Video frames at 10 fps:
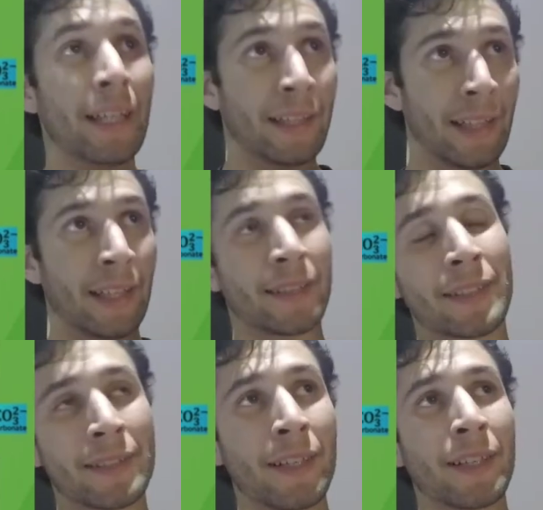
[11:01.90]
they get the
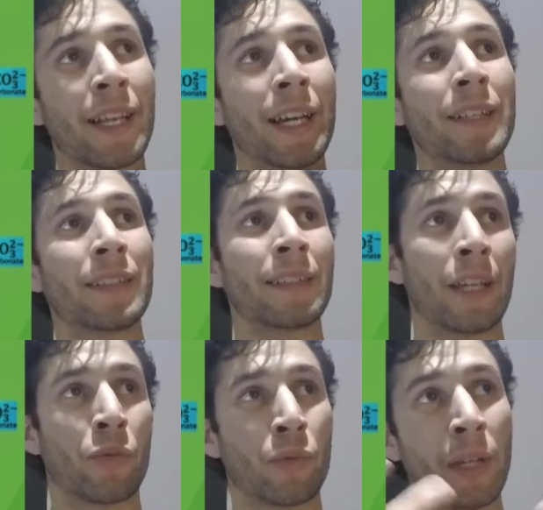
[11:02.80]
sunlight,
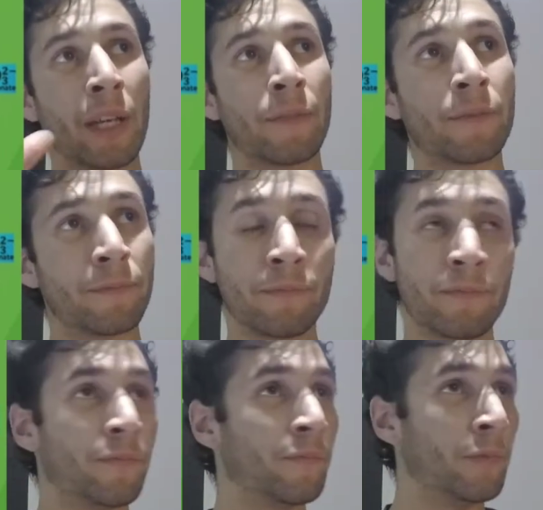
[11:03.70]
they do
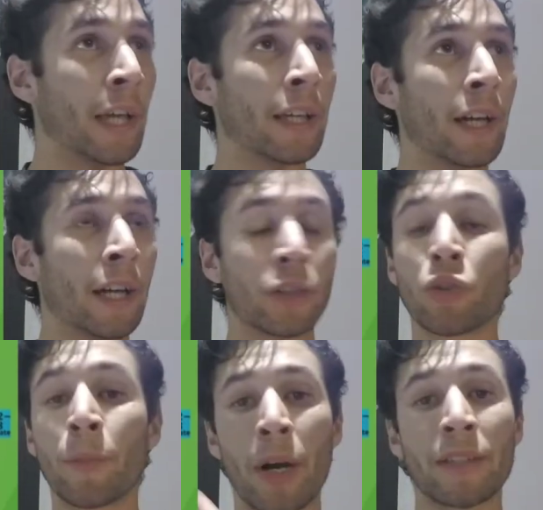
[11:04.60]

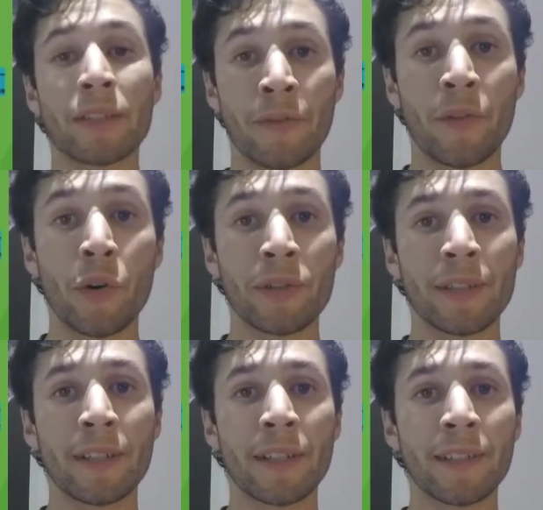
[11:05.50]
the process of
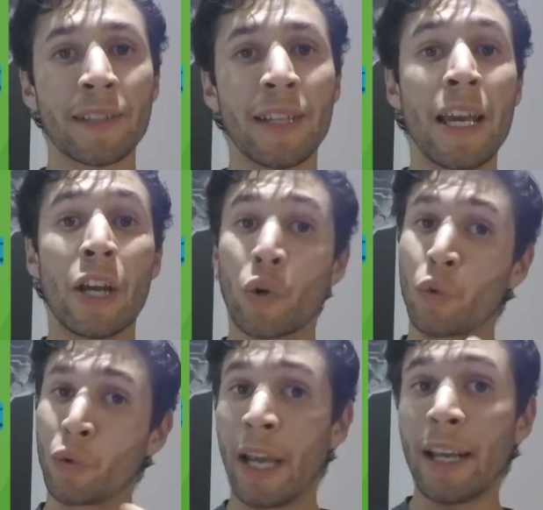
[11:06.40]
photosynthesis,
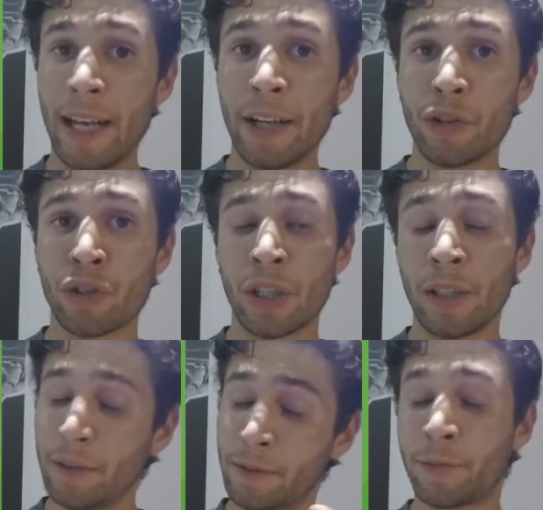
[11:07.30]
create
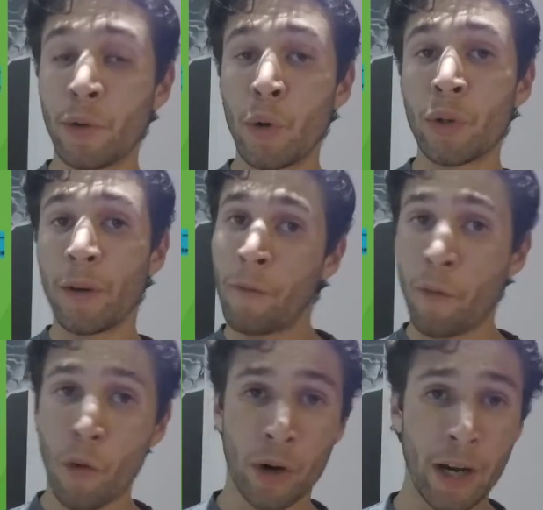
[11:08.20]
energy, food
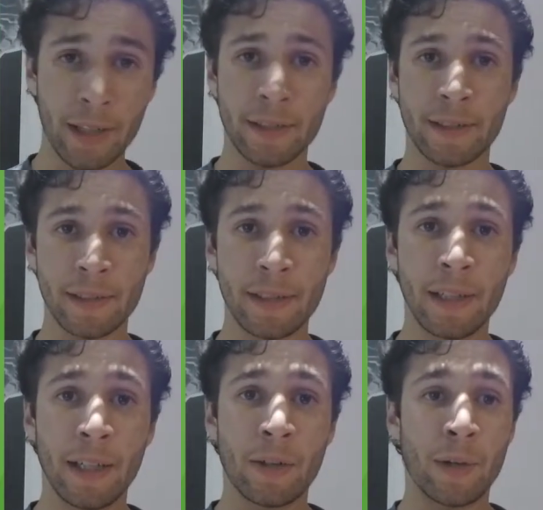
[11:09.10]
for us,
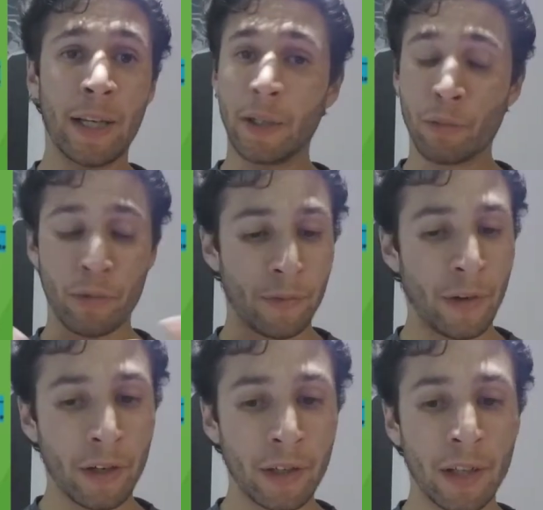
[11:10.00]
right? And we're
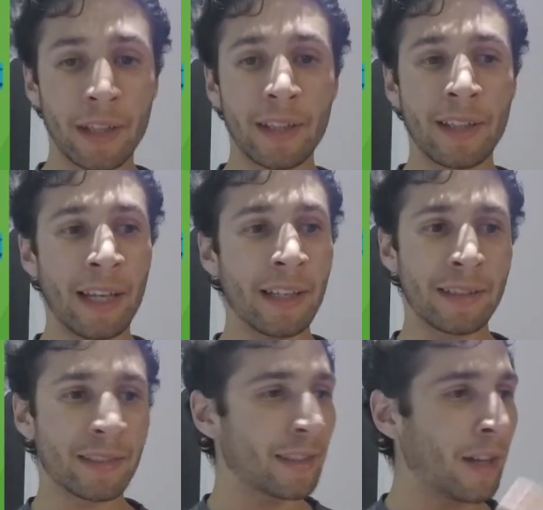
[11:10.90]
very lucky
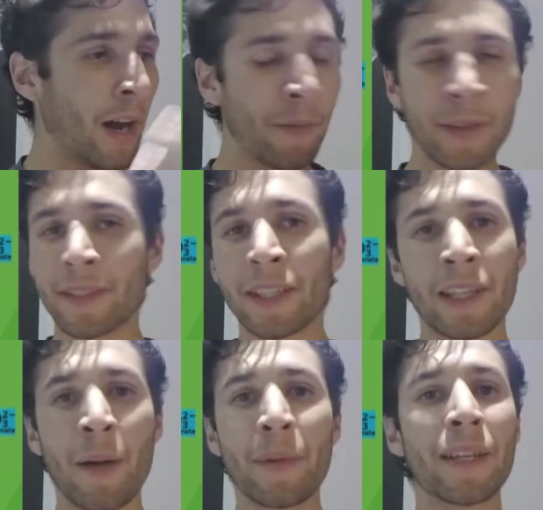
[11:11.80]
that obviously
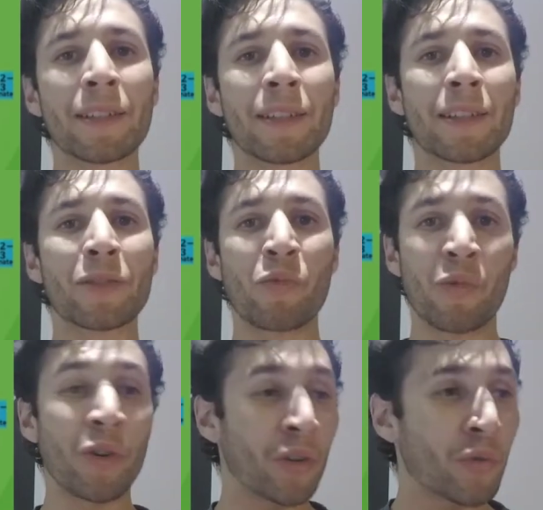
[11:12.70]
coming into this
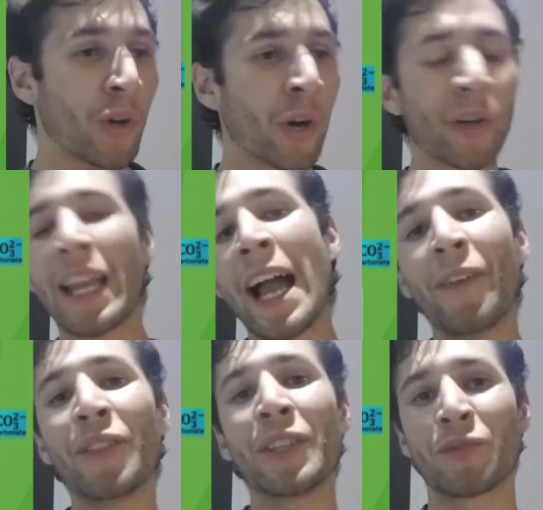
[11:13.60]
world, we already
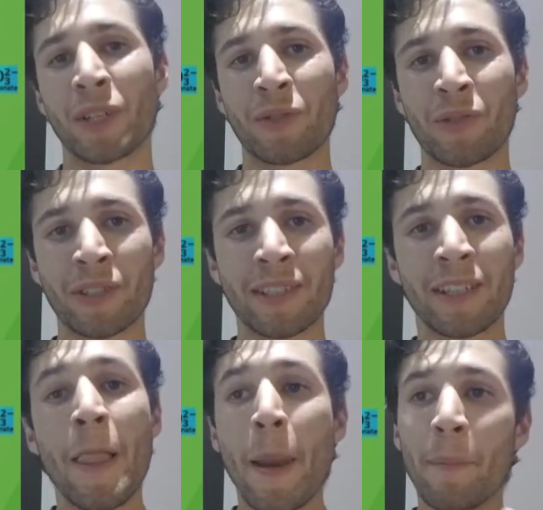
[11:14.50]
have these
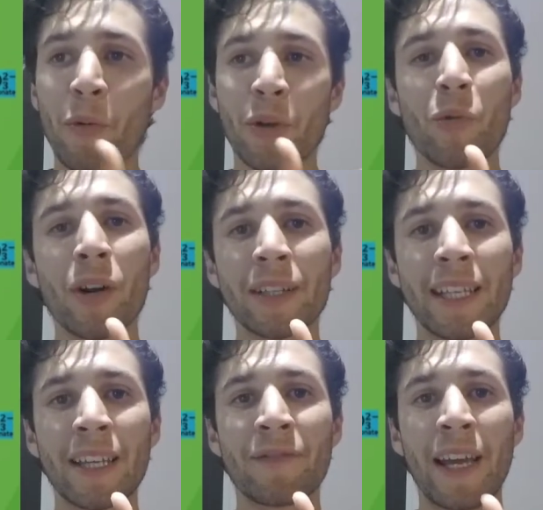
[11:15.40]
resources, but we don't want to
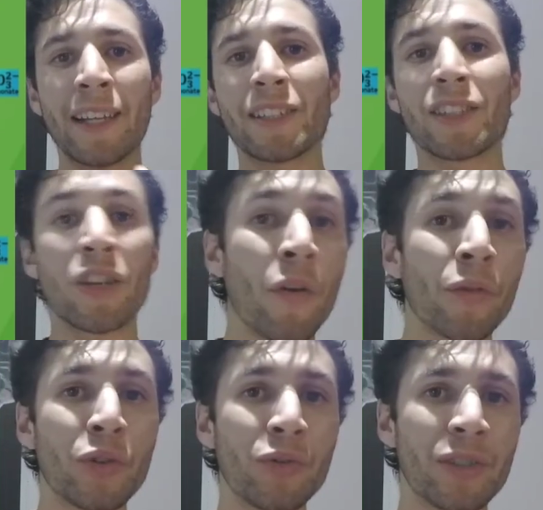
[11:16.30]
take advantage and
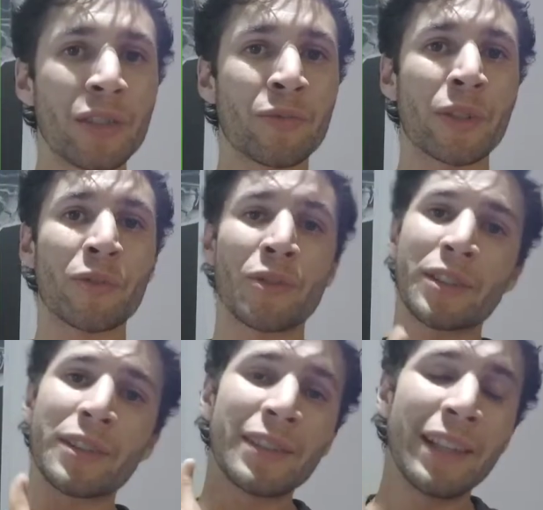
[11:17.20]
overuse these
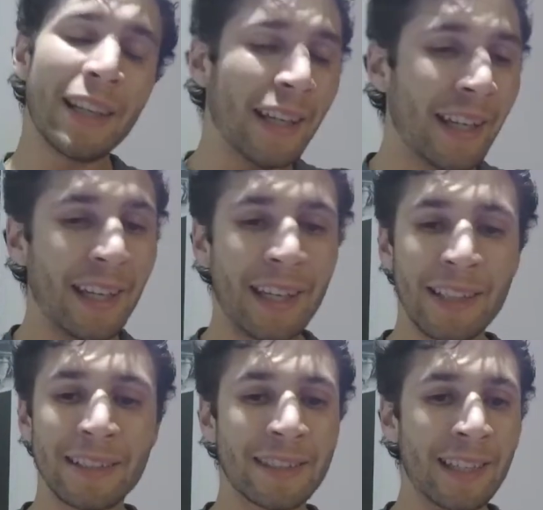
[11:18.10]
resources
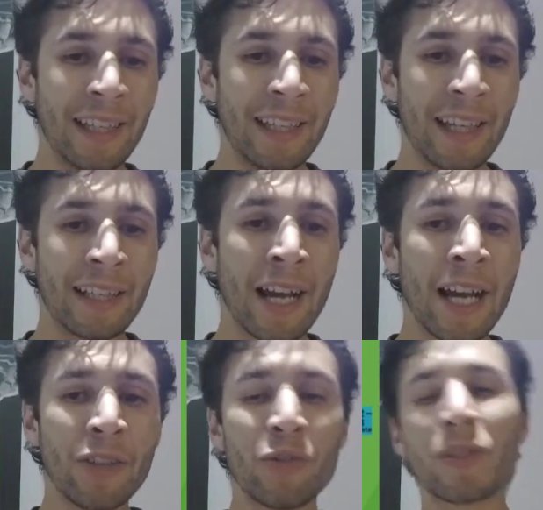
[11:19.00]
and
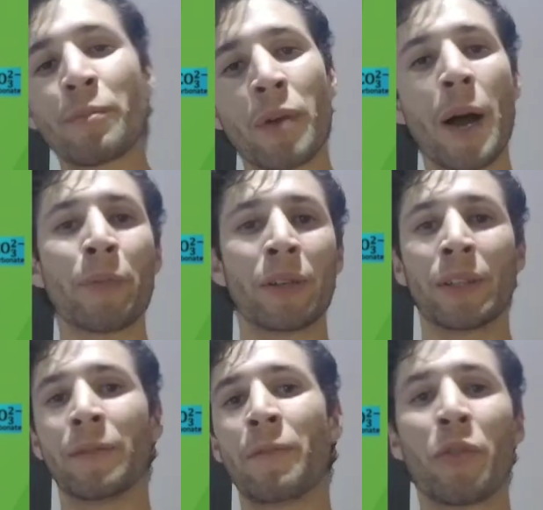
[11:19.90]
not use them
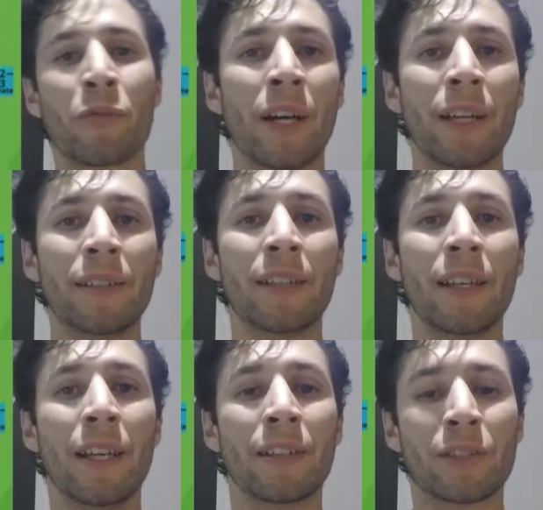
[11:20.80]
properly, right?
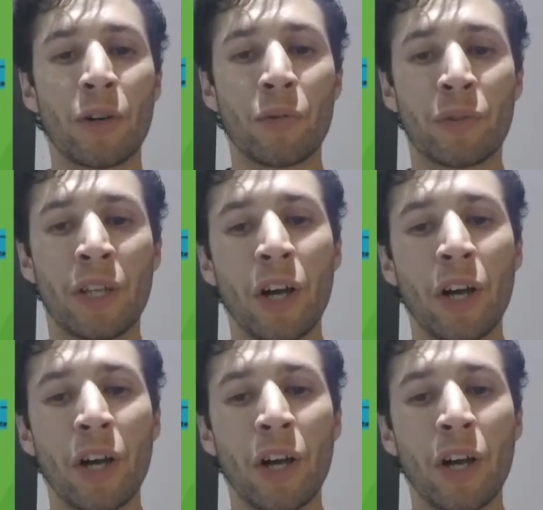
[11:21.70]
So the